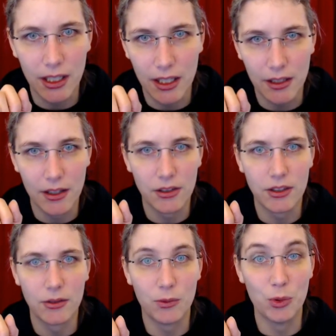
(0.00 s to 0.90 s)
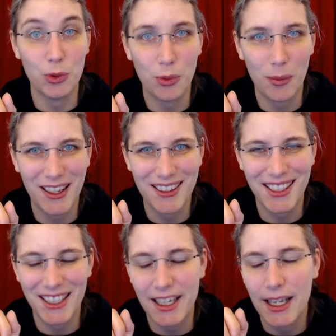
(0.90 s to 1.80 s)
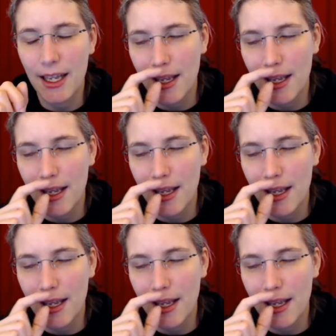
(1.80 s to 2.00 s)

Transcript: and this this voodoo basically